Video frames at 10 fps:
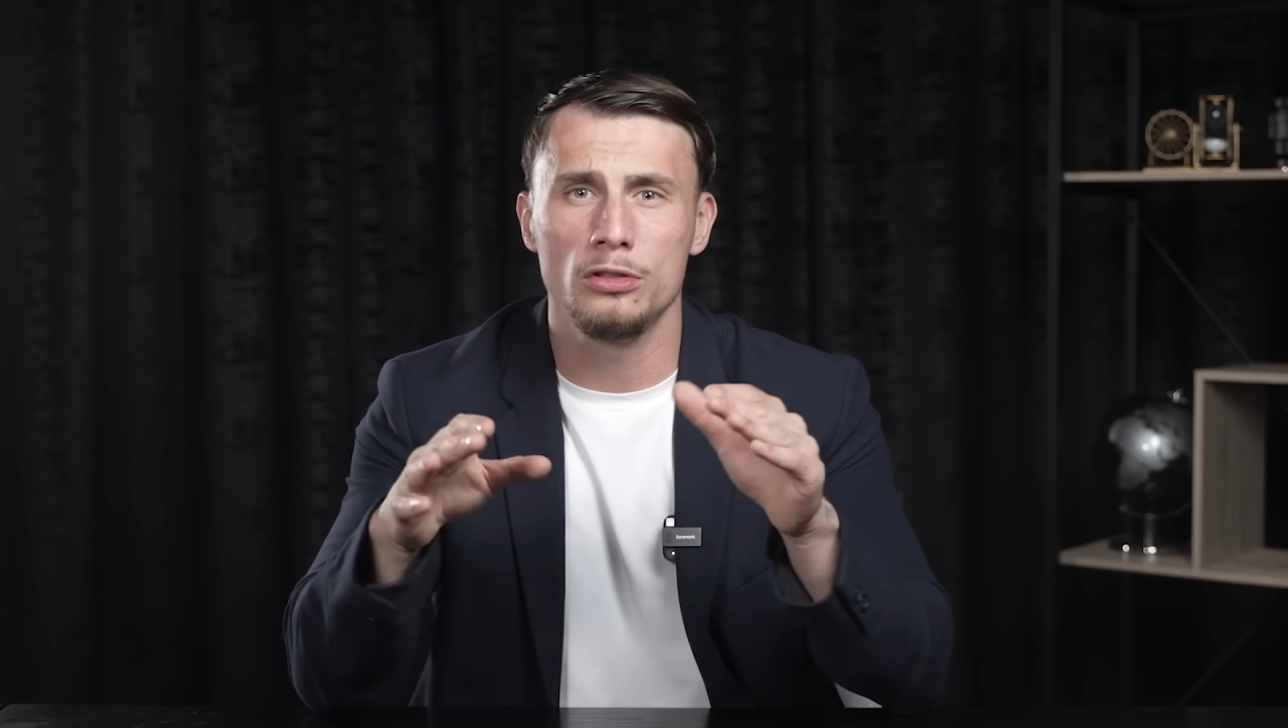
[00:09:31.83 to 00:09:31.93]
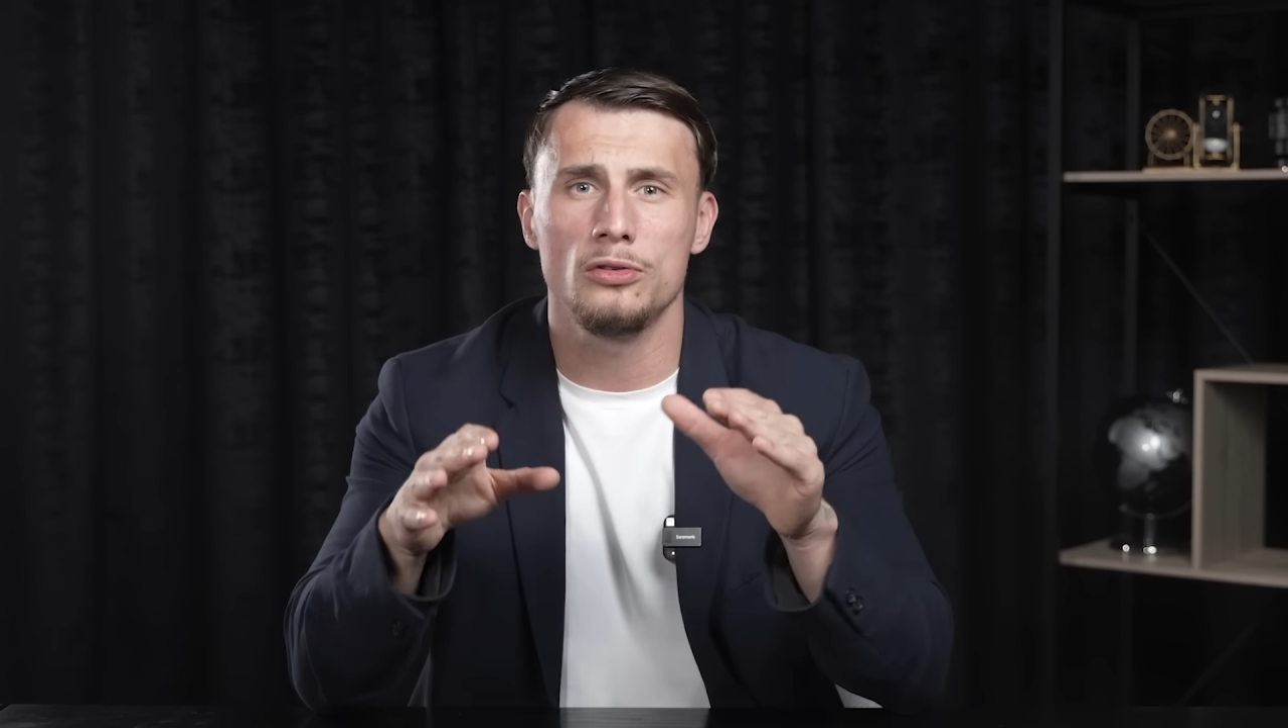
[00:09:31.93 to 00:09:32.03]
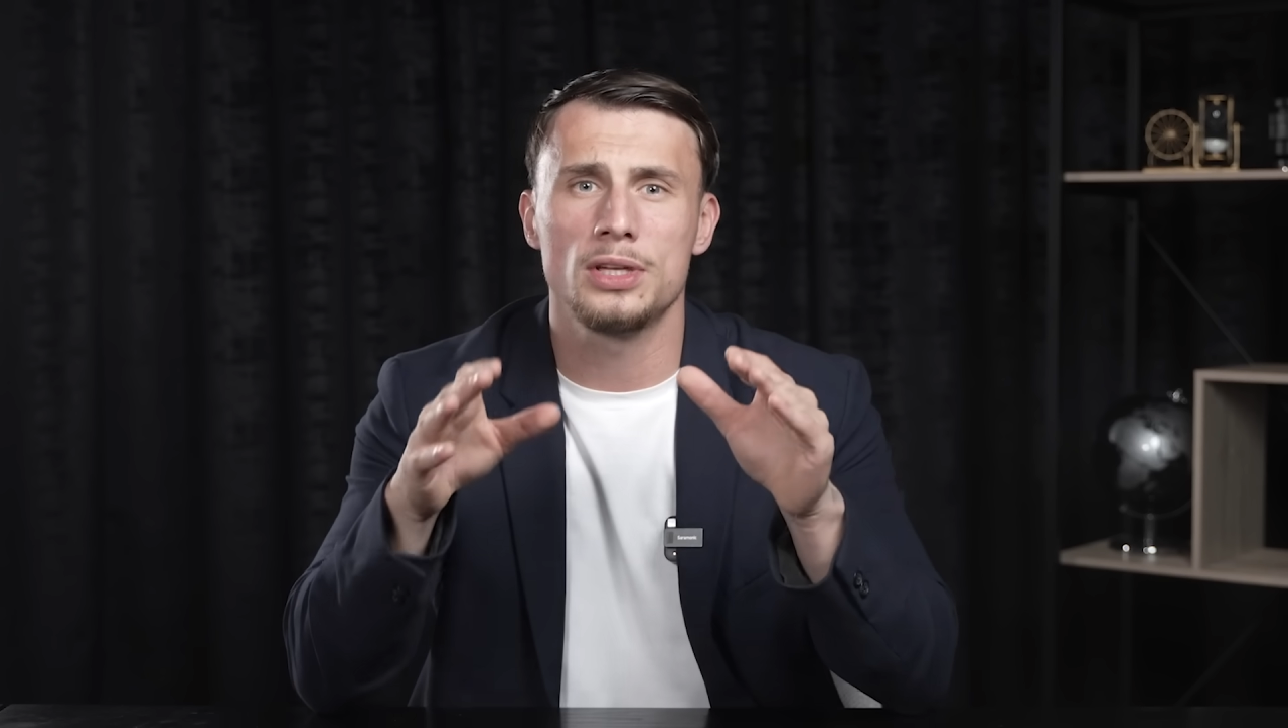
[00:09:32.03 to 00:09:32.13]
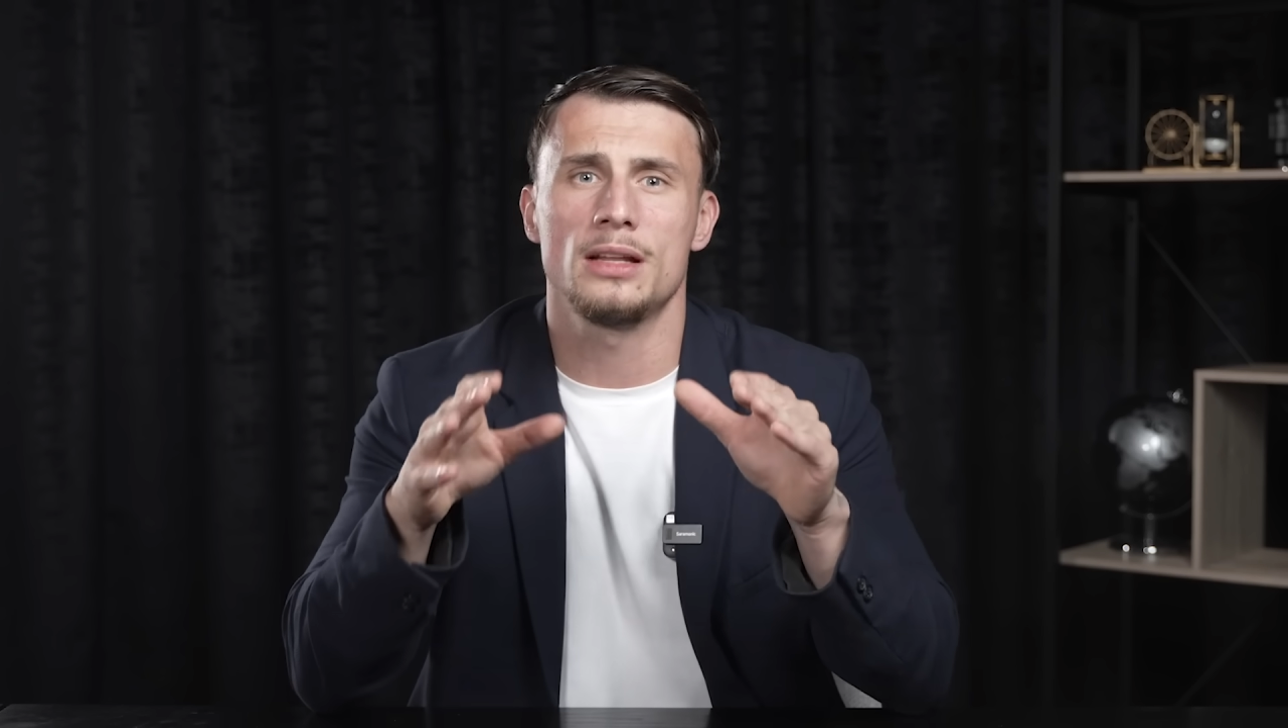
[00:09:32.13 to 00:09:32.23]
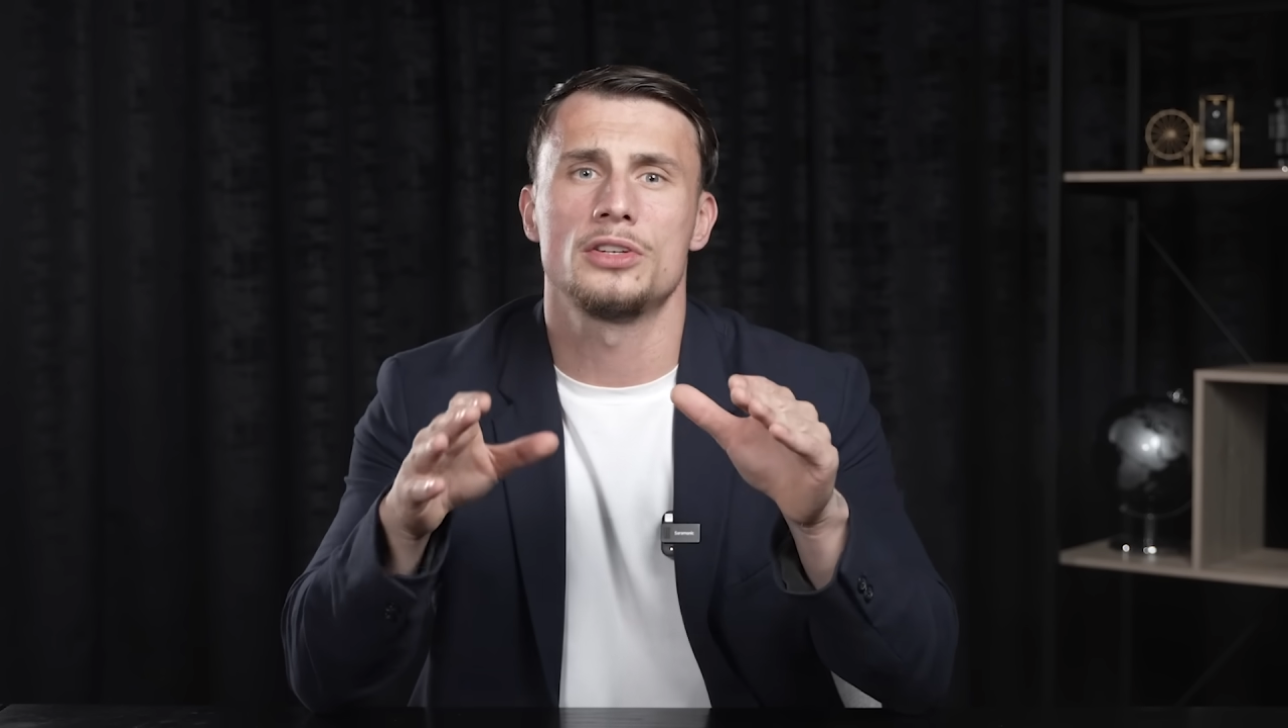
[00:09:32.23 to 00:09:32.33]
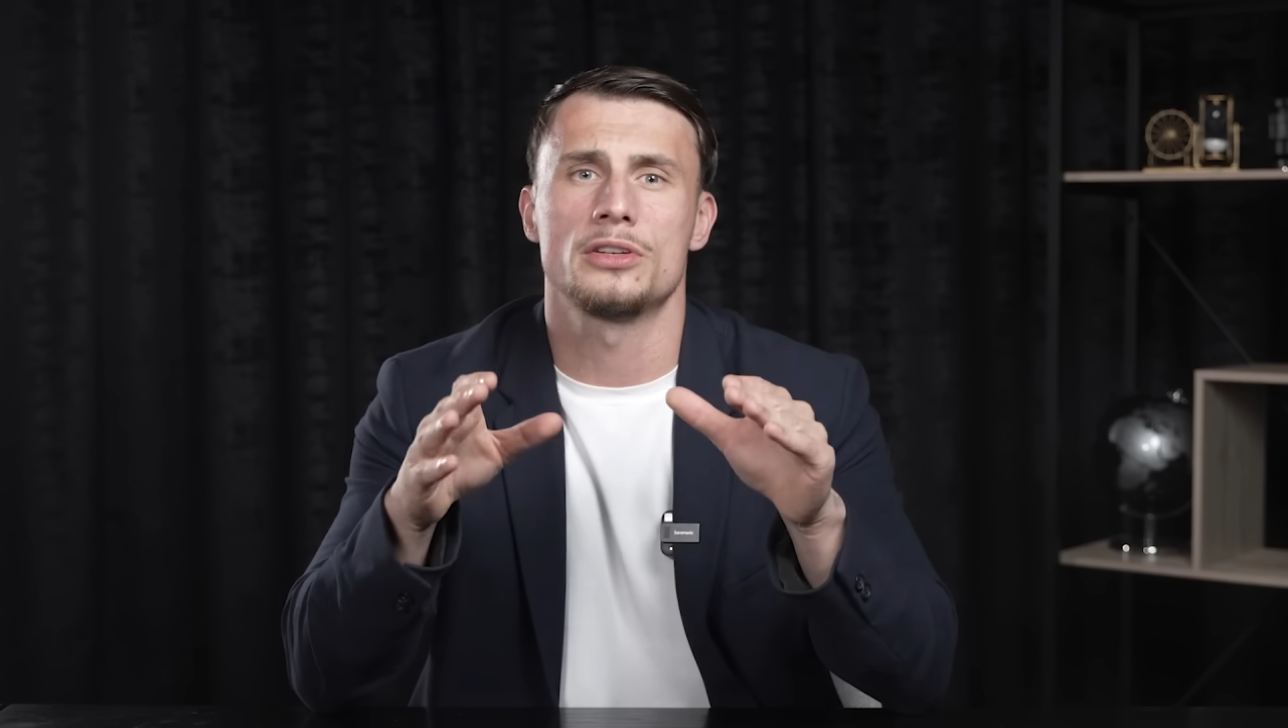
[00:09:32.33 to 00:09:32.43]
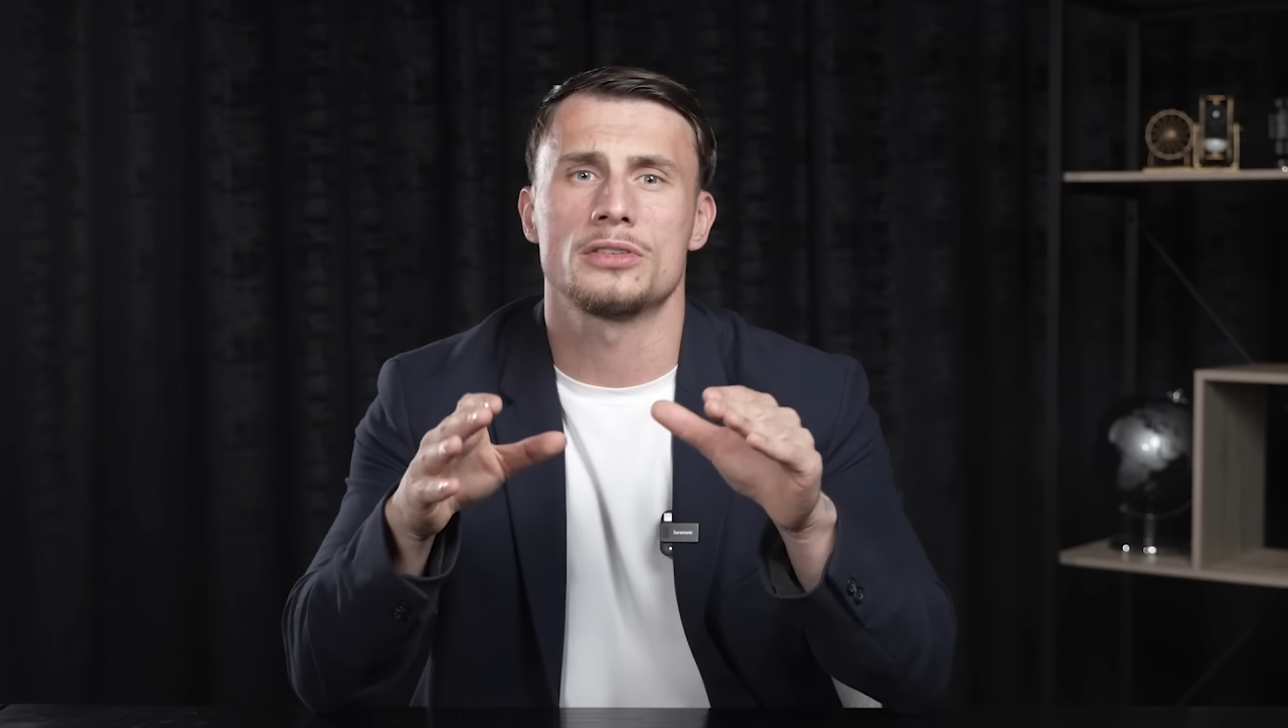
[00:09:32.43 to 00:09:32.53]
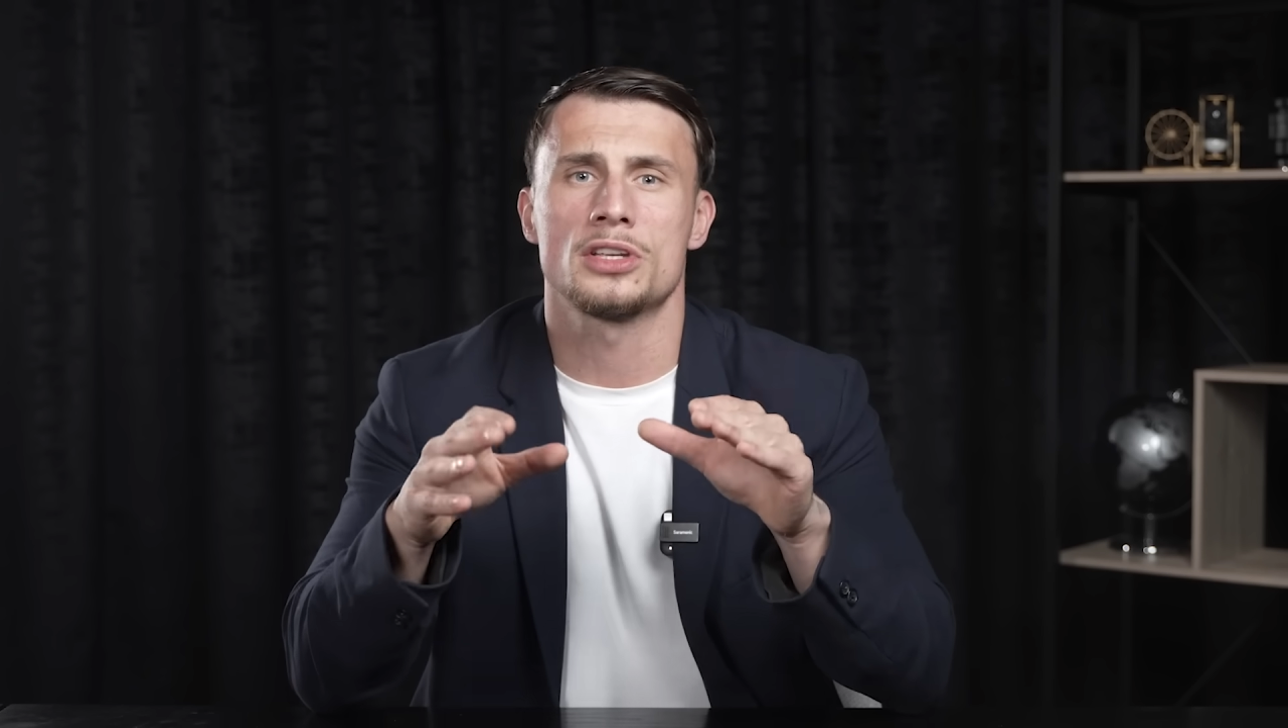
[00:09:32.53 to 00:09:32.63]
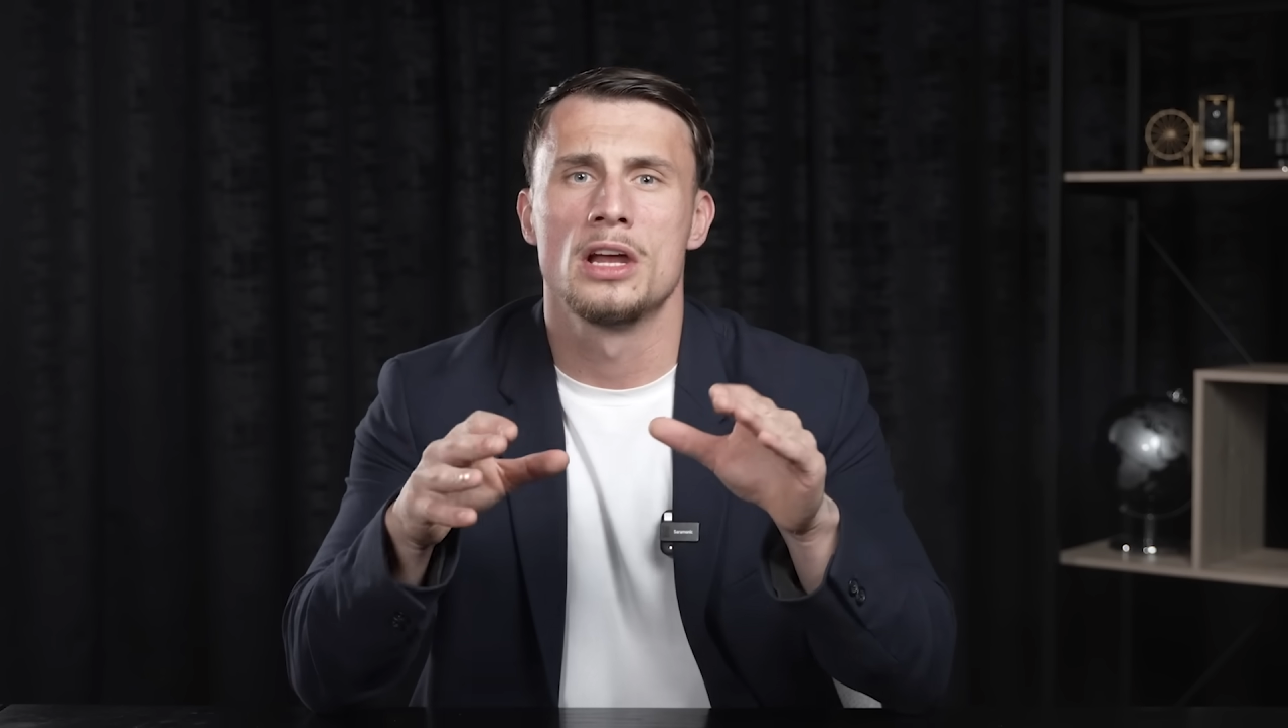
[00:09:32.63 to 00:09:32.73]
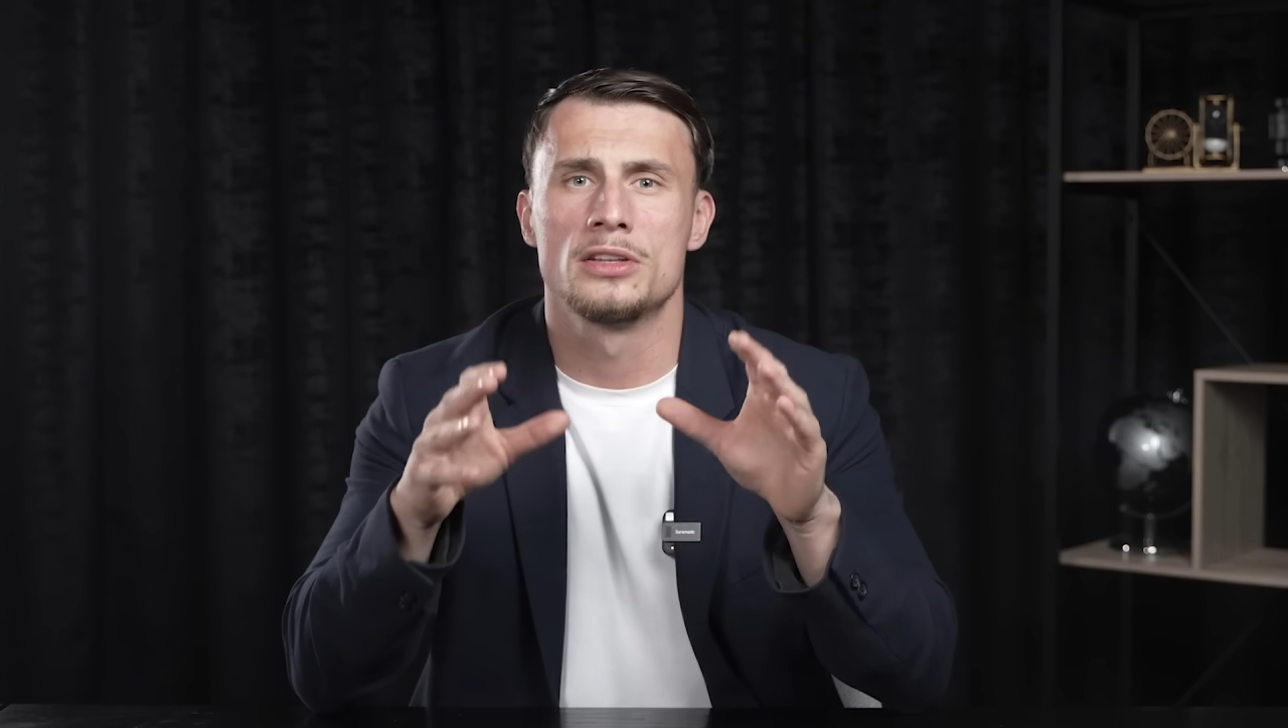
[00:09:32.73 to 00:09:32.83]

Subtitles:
due diligence